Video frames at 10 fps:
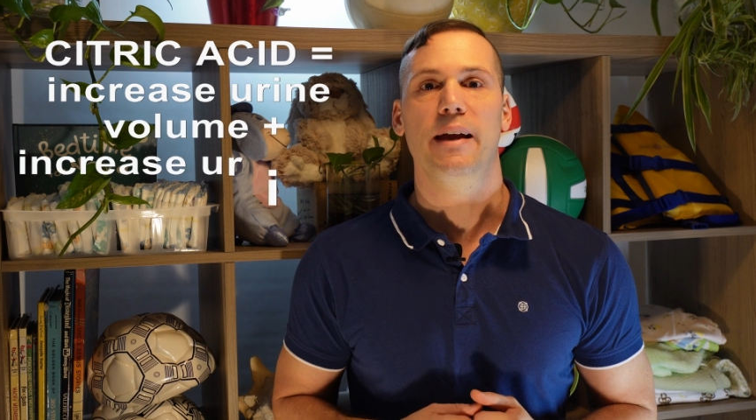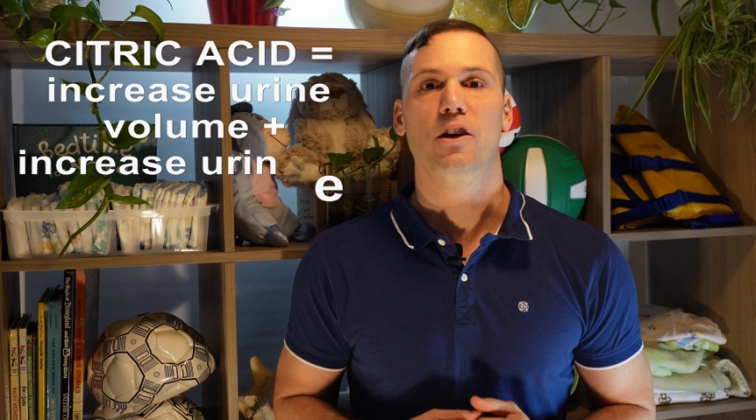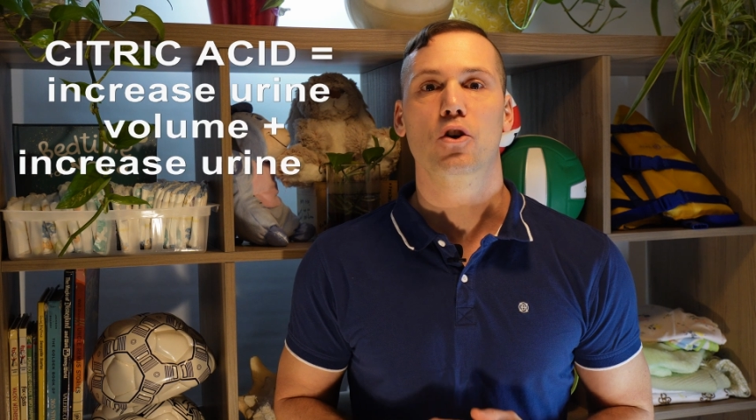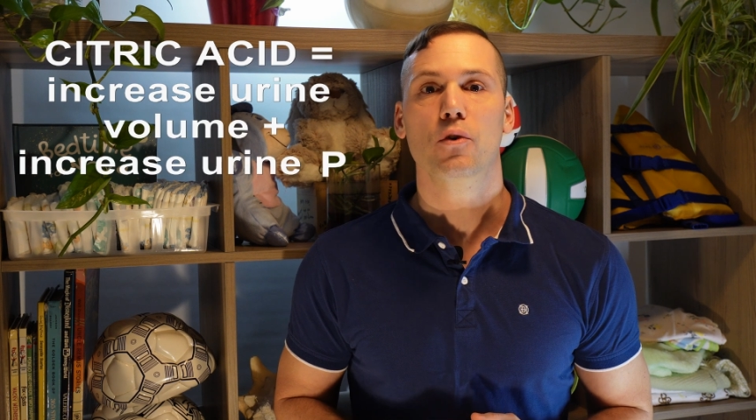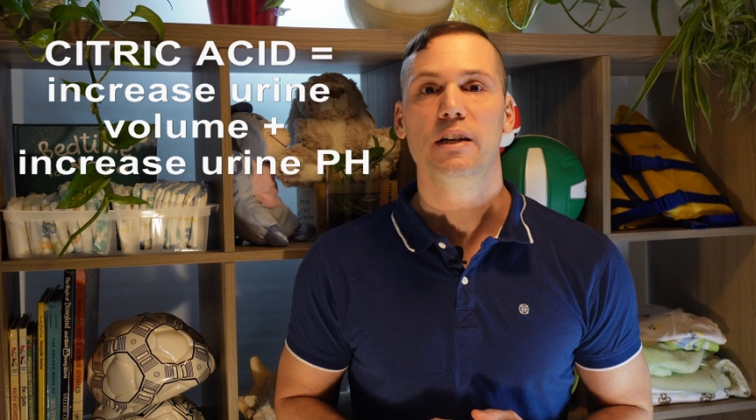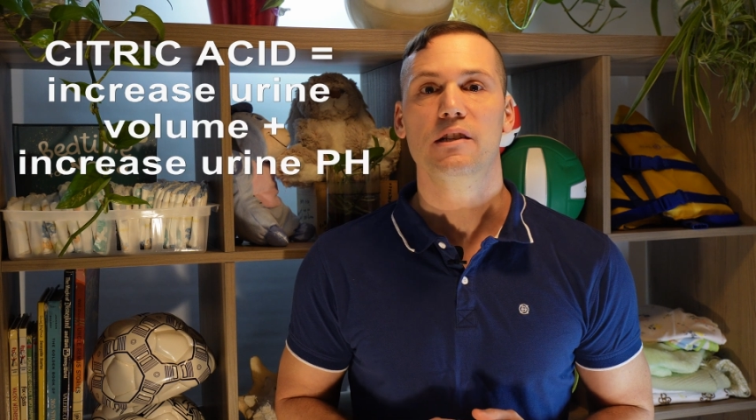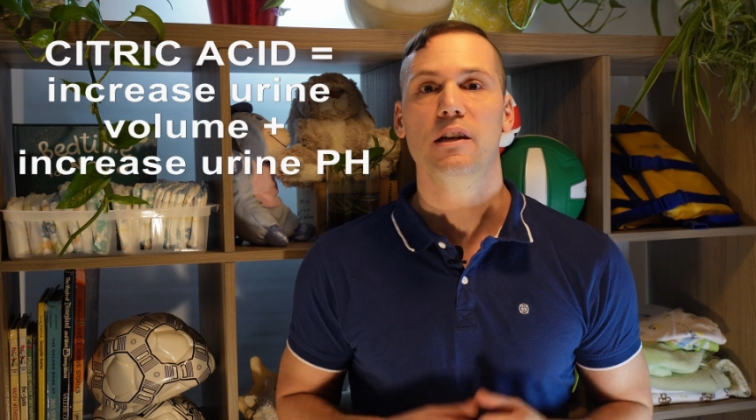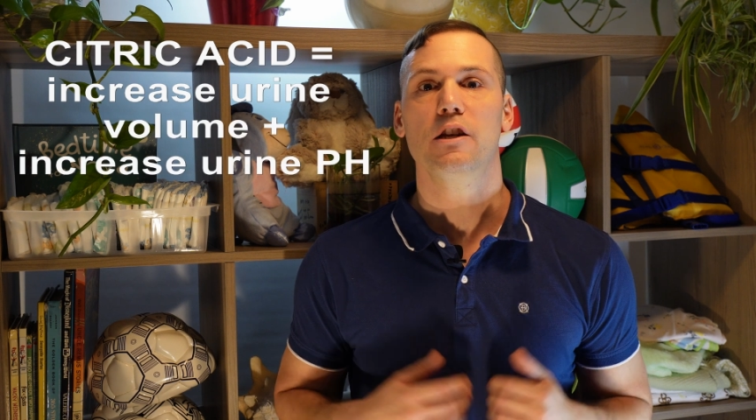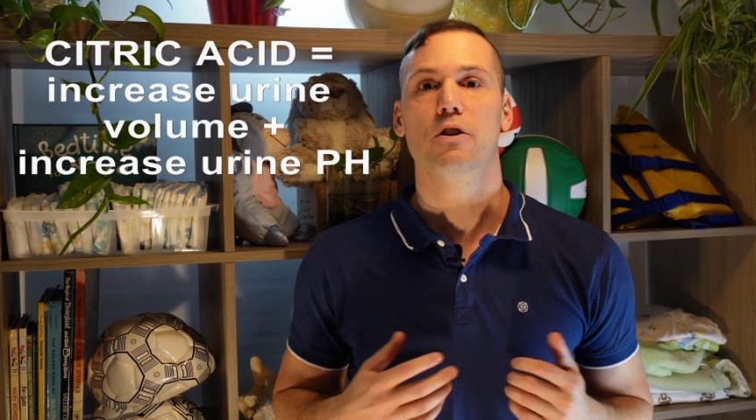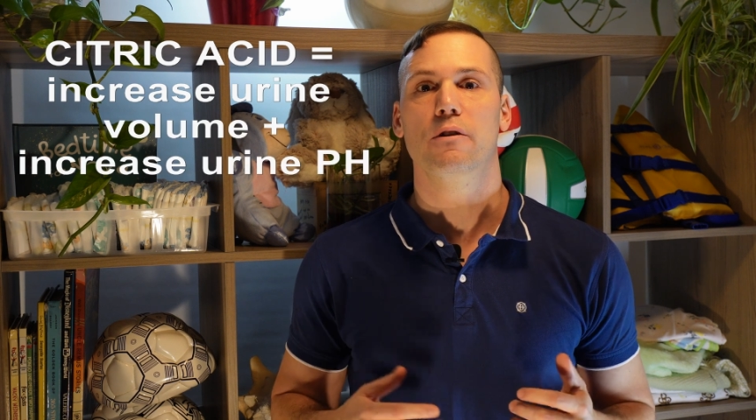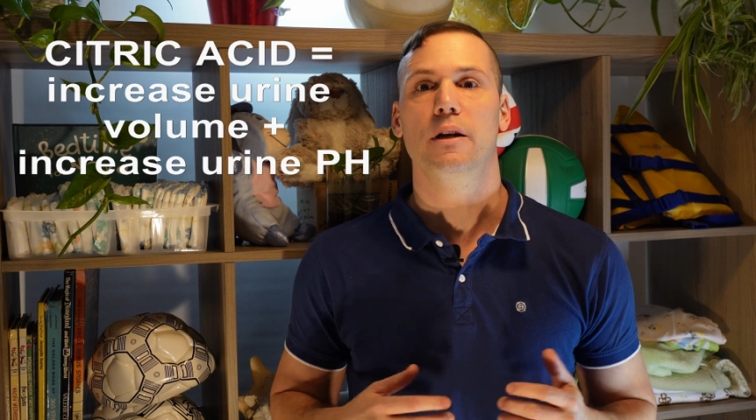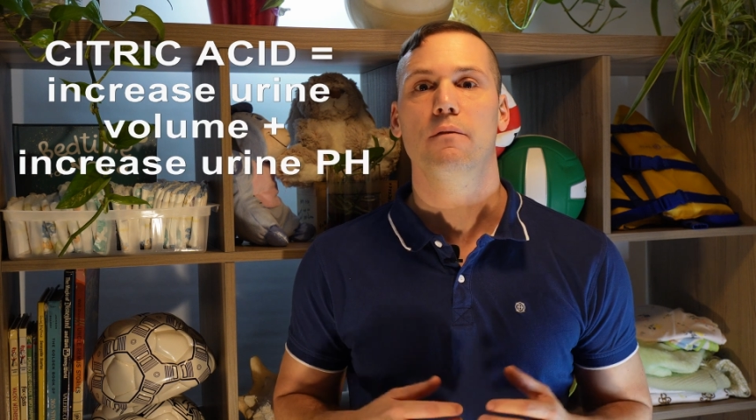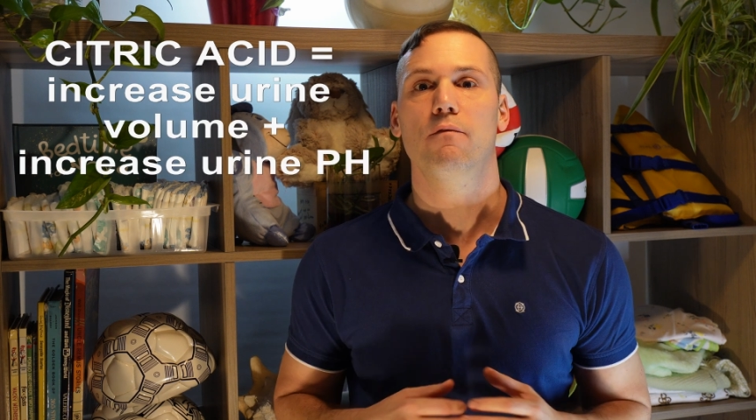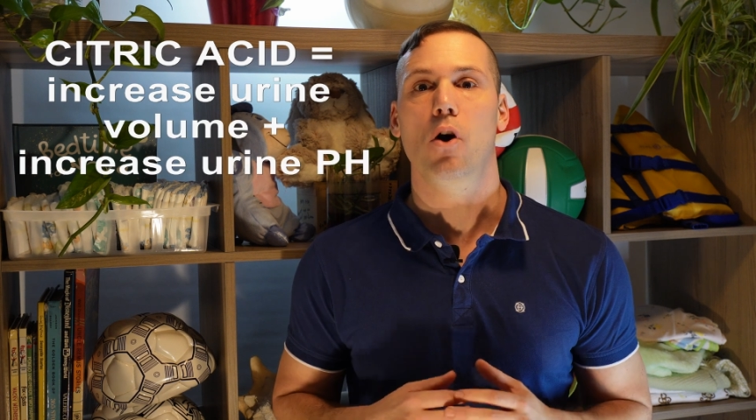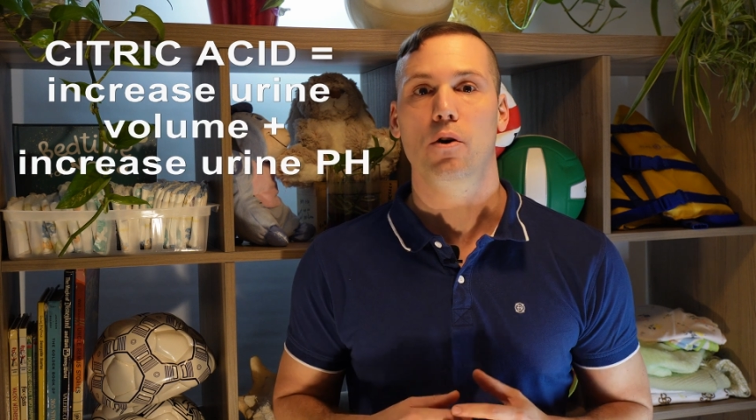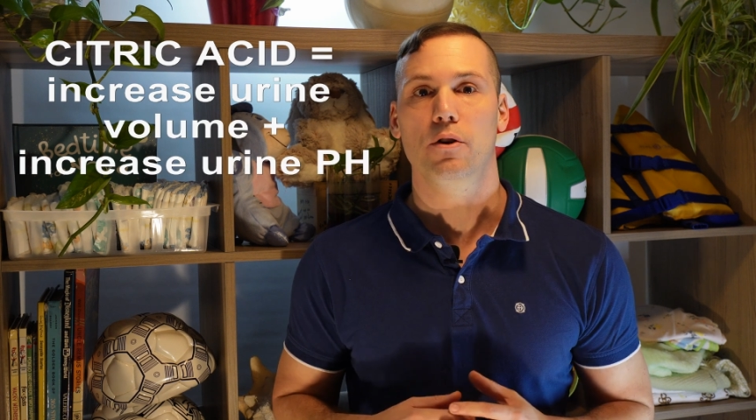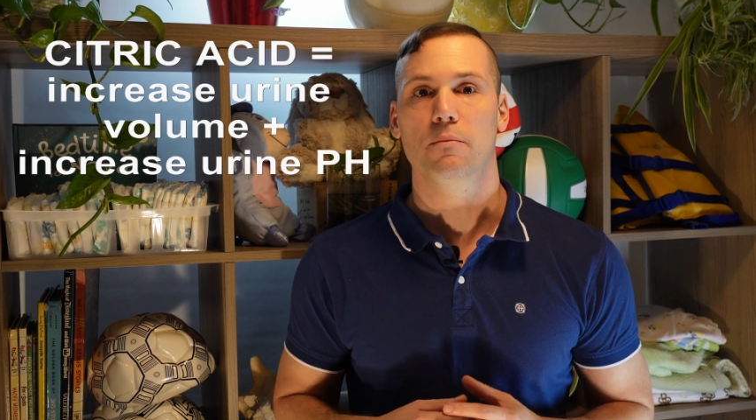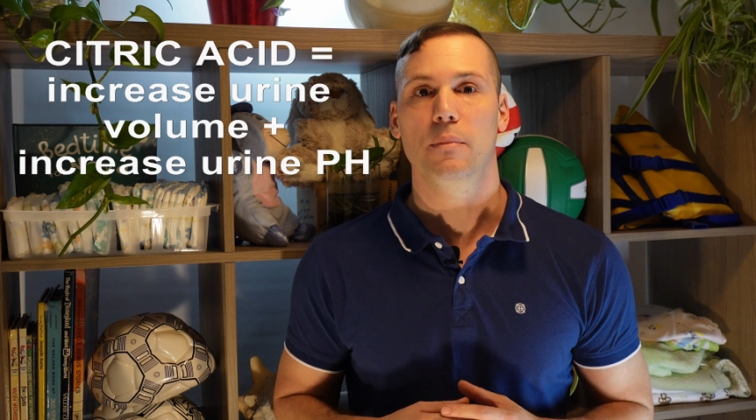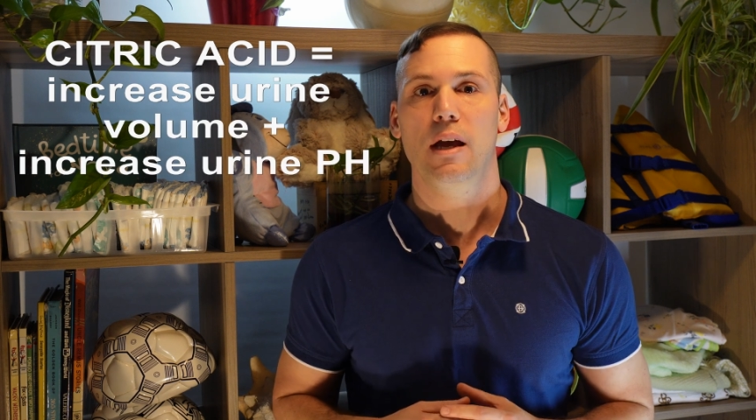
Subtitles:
increasing urine volume